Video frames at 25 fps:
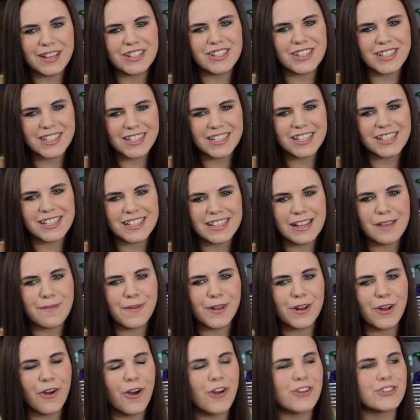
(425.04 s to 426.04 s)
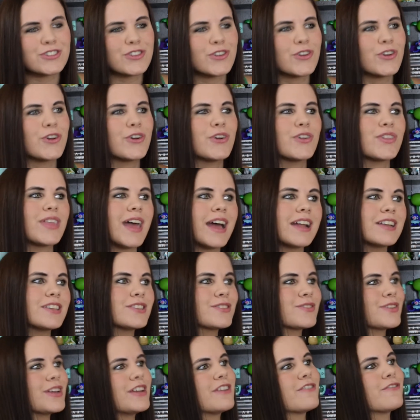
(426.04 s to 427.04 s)
Just let me know. So that
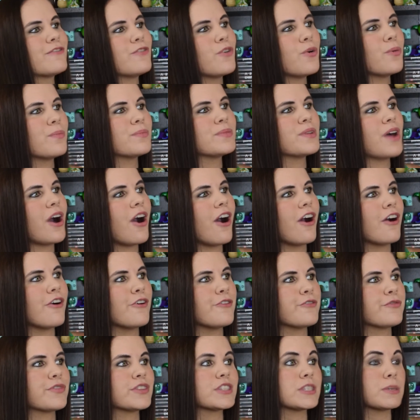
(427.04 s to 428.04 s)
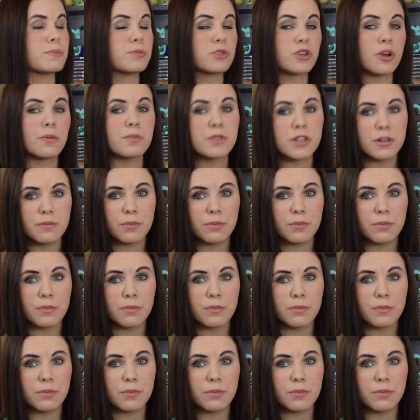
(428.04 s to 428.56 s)
is in form of subscription